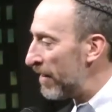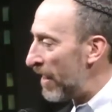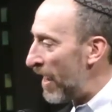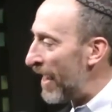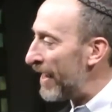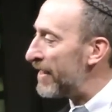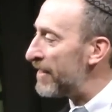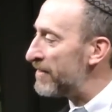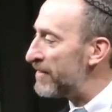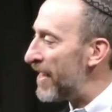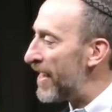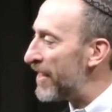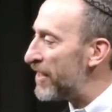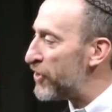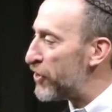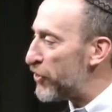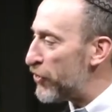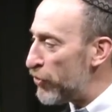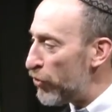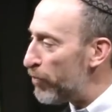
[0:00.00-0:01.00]
I can take
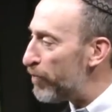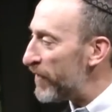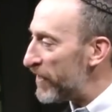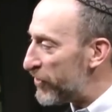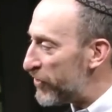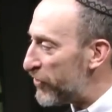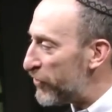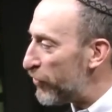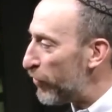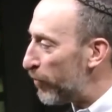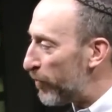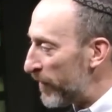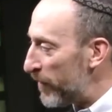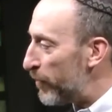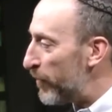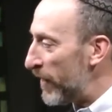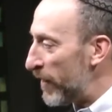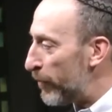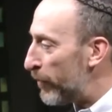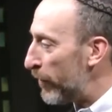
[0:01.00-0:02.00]
stupid
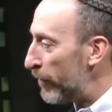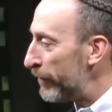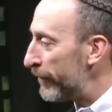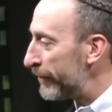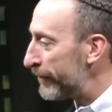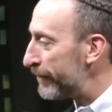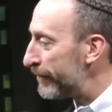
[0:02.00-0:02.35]
people,